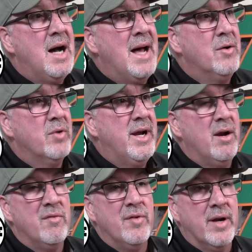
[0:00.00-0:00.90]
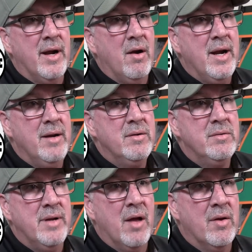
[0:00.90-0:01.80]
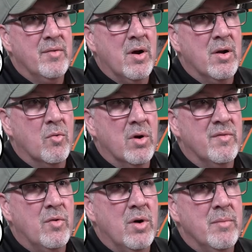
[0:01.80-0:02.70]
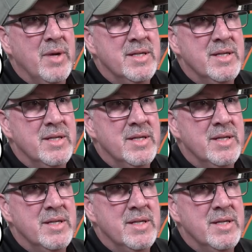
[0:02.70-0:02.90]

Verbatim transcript: I don't care for Gary now that I've gone to work for him.